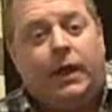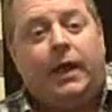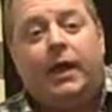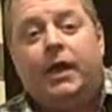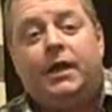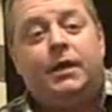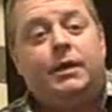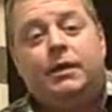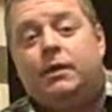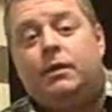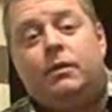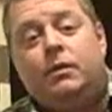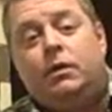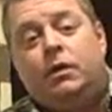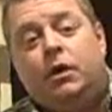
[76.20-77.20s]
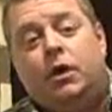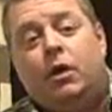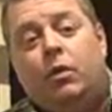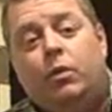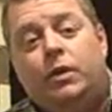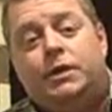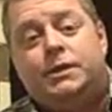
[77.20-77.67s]
and
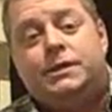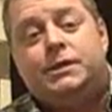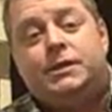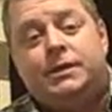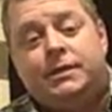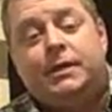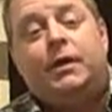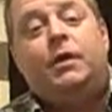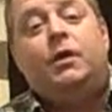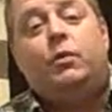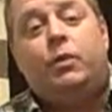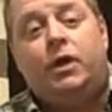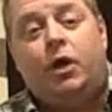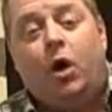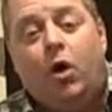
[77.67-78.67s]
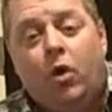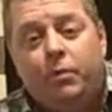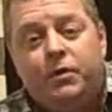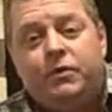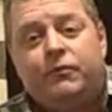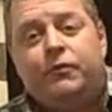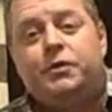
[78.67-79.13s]
we'd
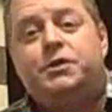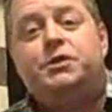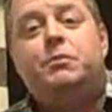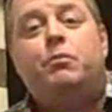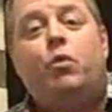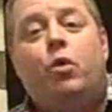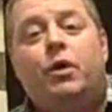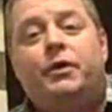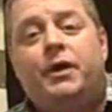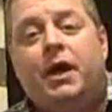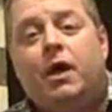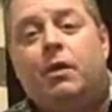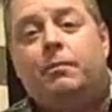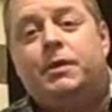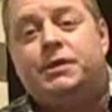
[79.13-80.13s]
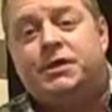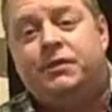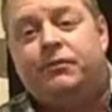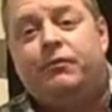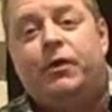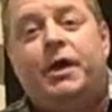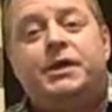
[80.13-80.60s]
hoped for some more to help us
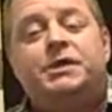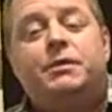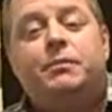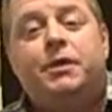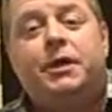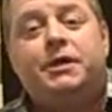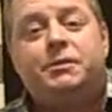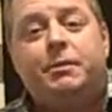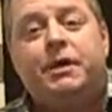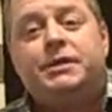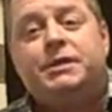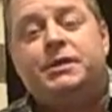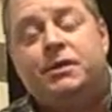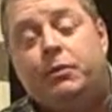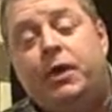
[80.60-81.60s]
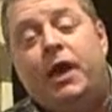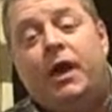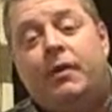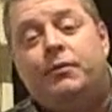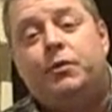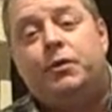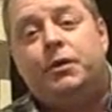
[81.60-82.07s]
defray some of the expenses that we
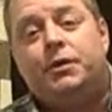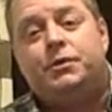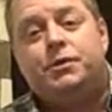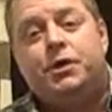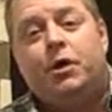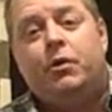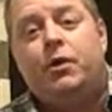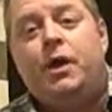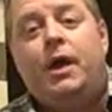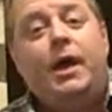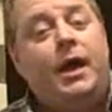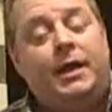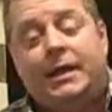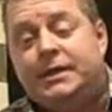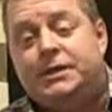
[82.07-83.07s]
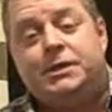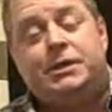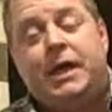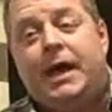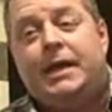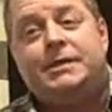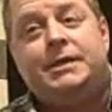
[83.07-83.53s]
have during this show, and that
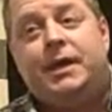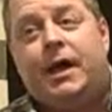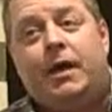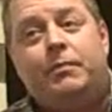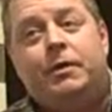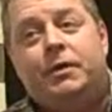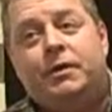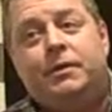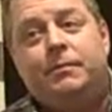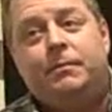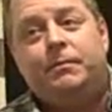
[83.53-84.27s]
just hasn't happened.